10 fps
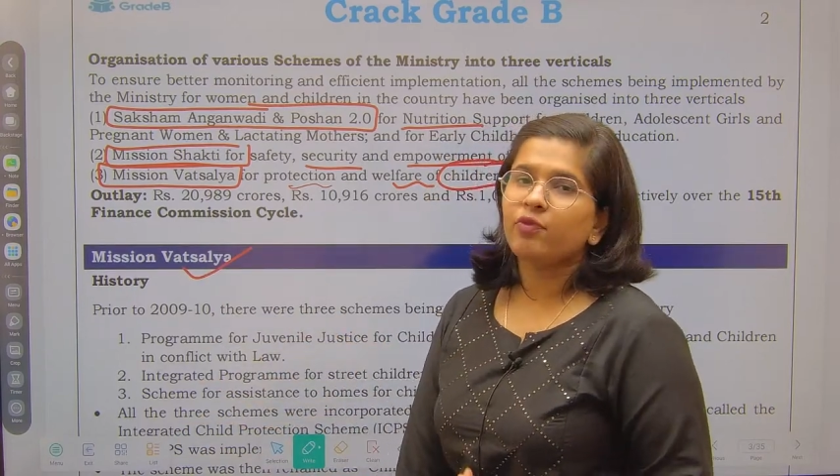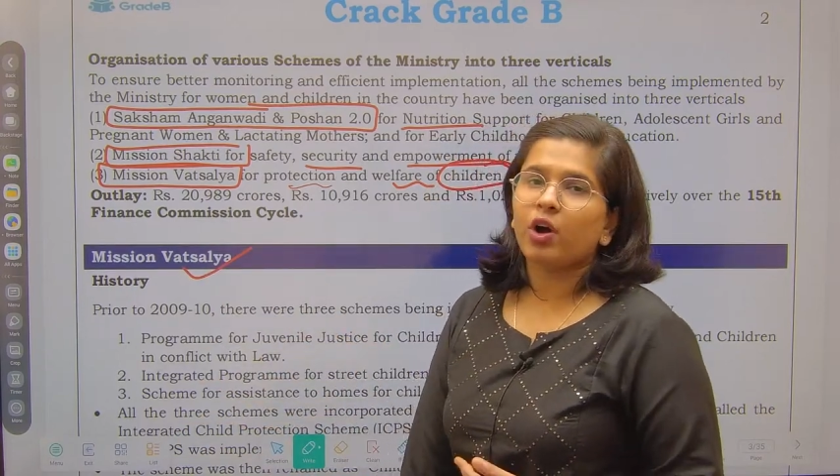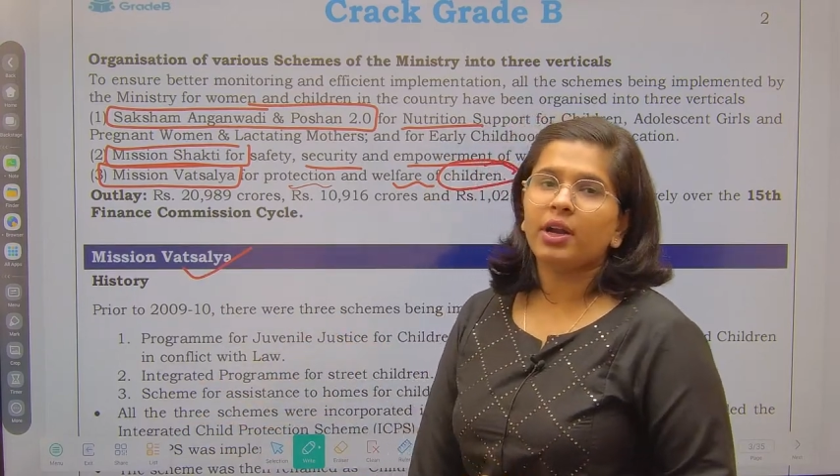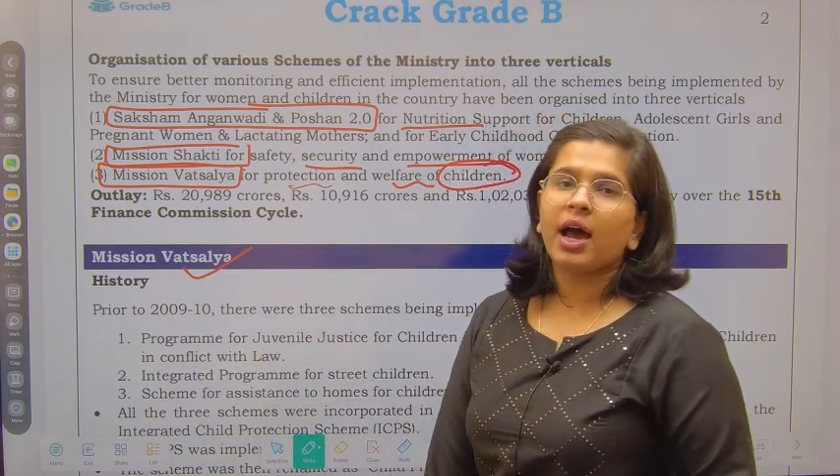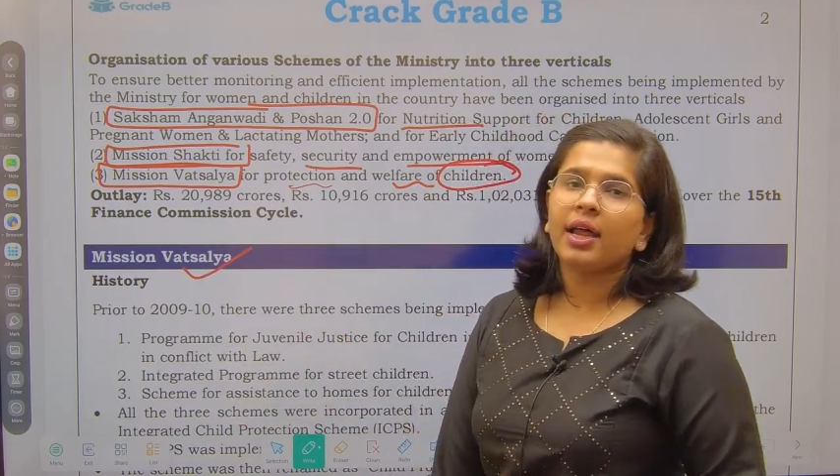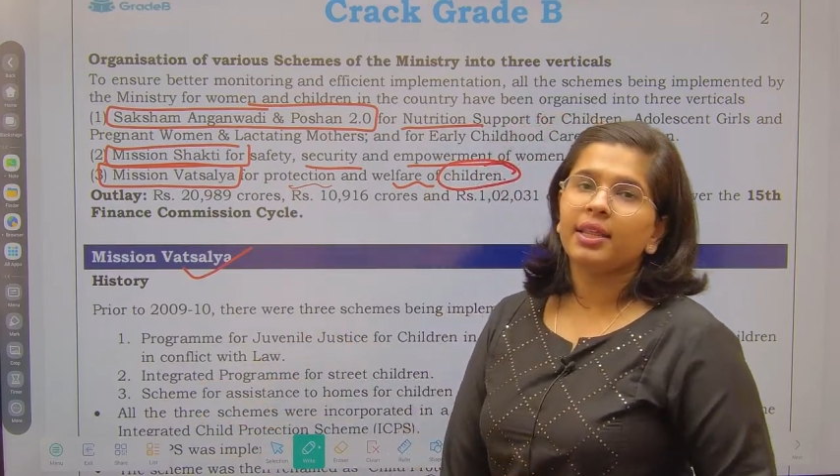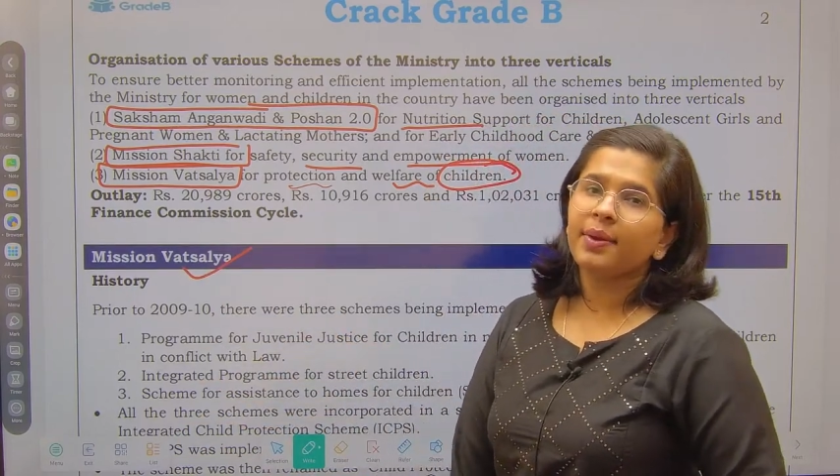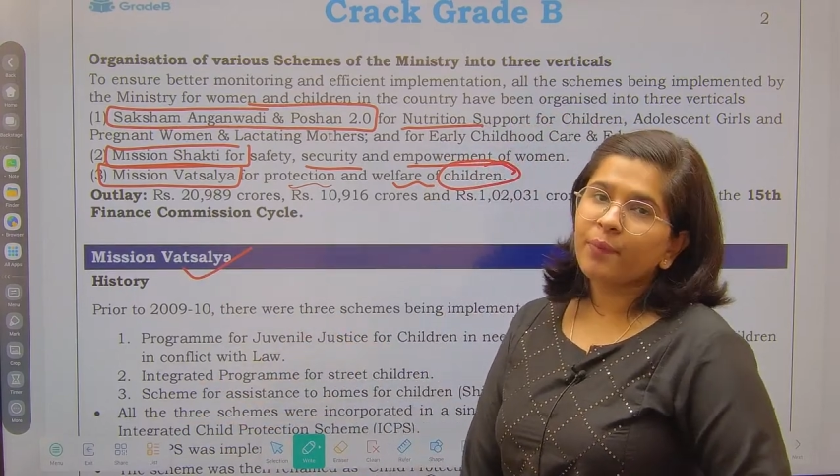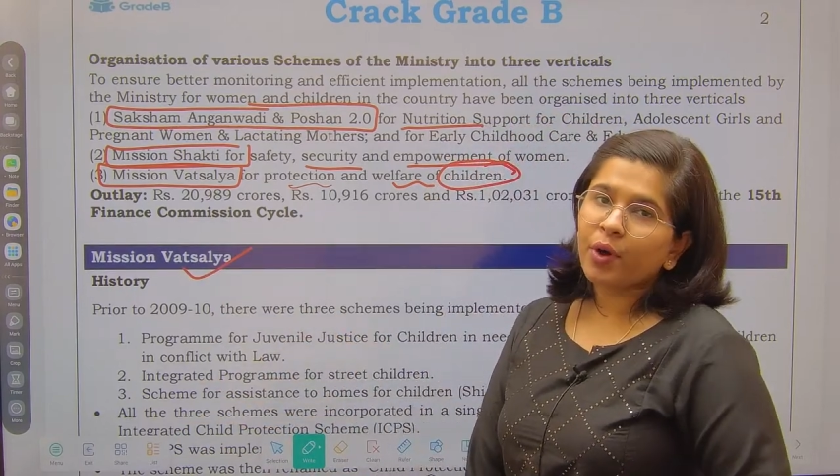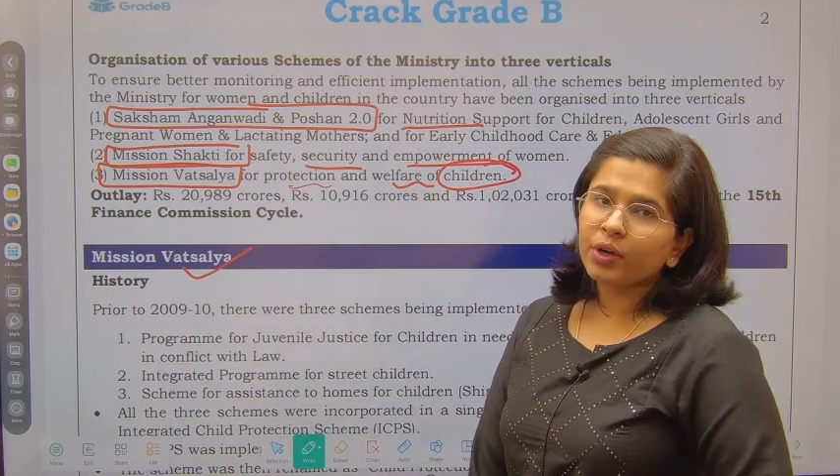what are
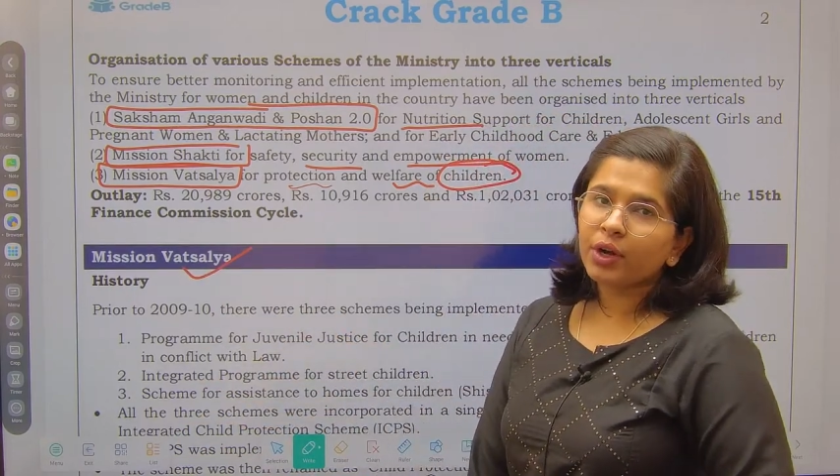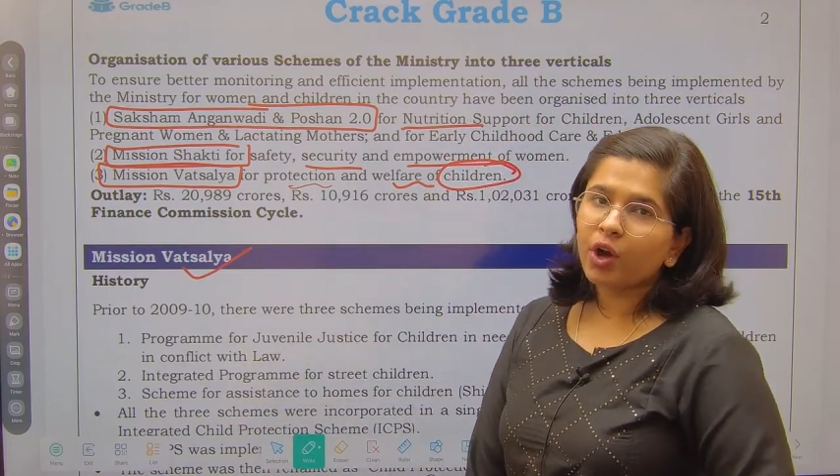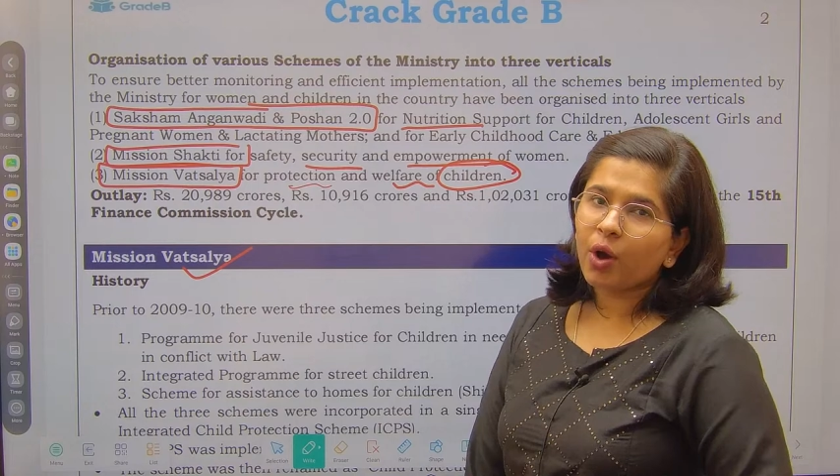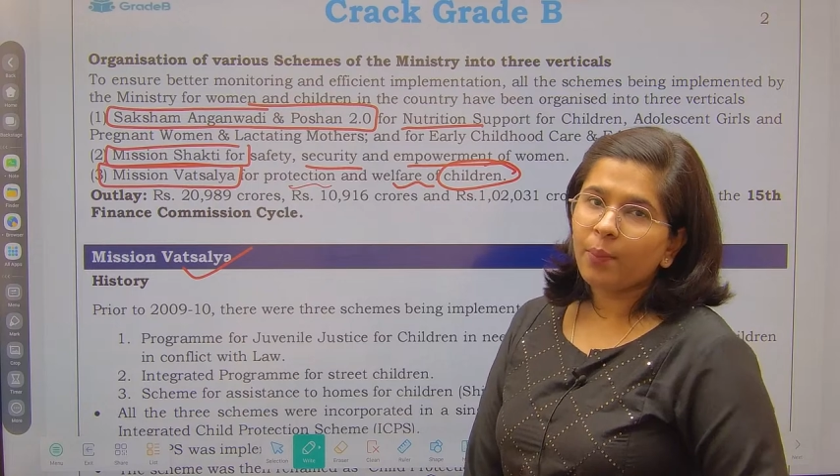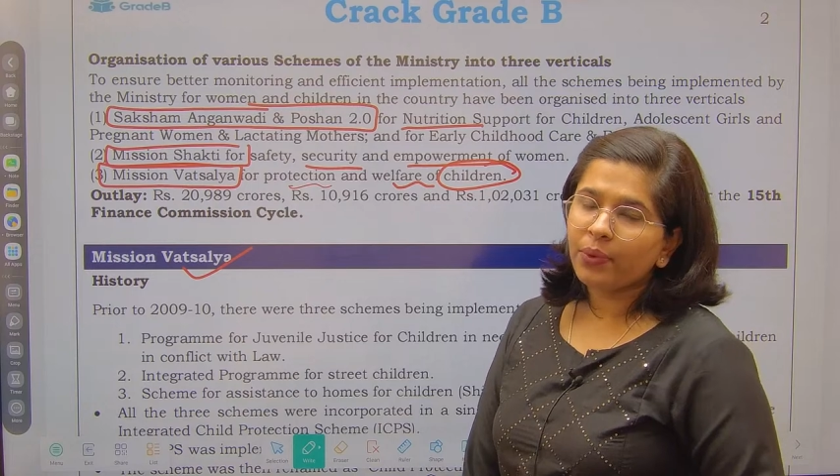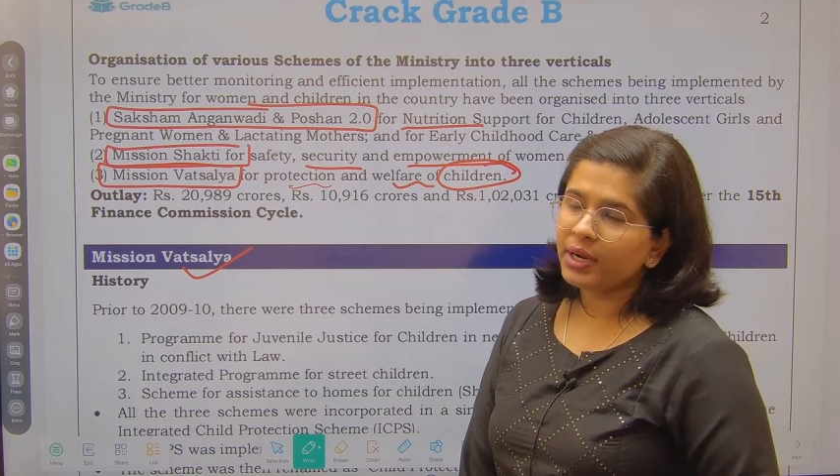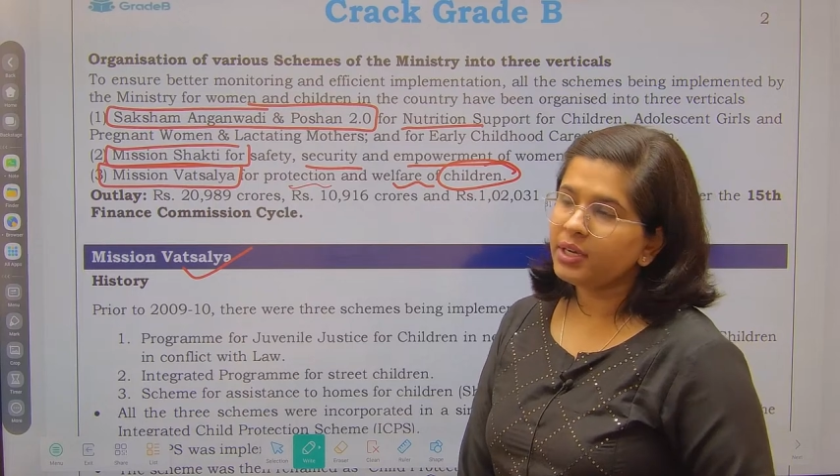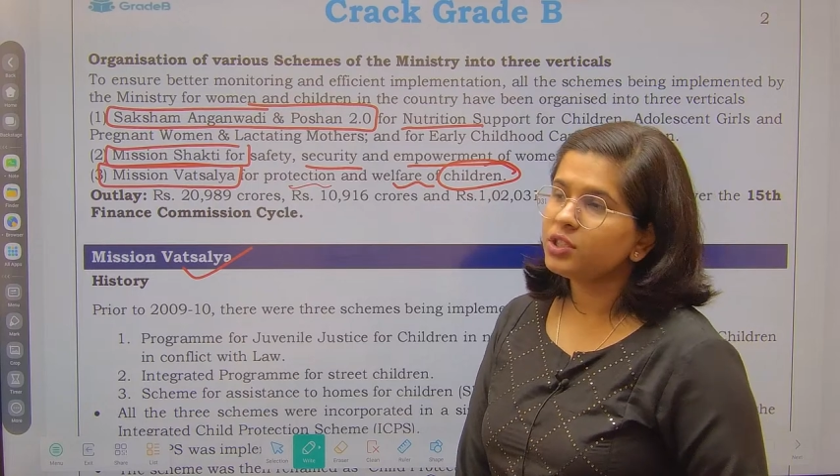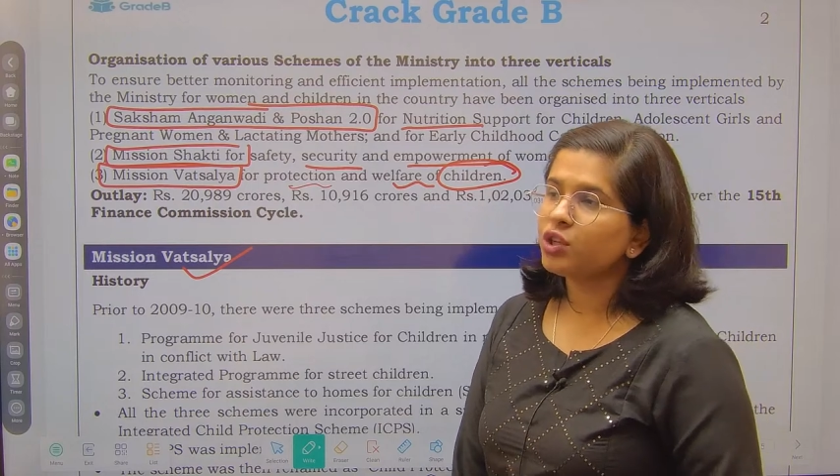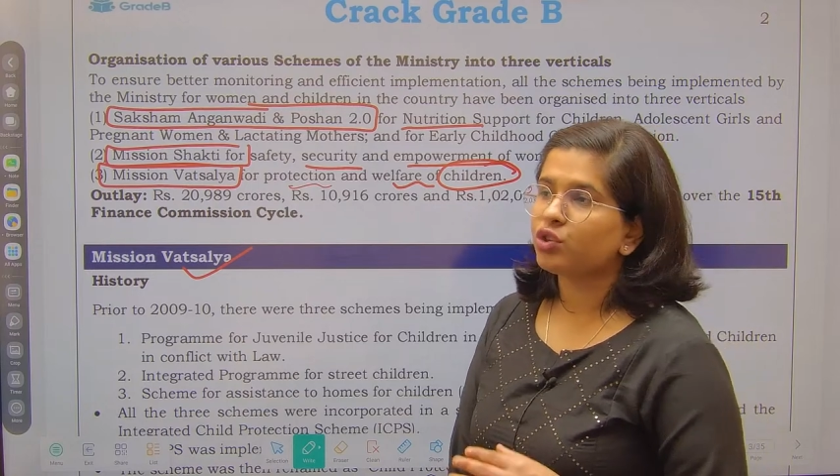the important components?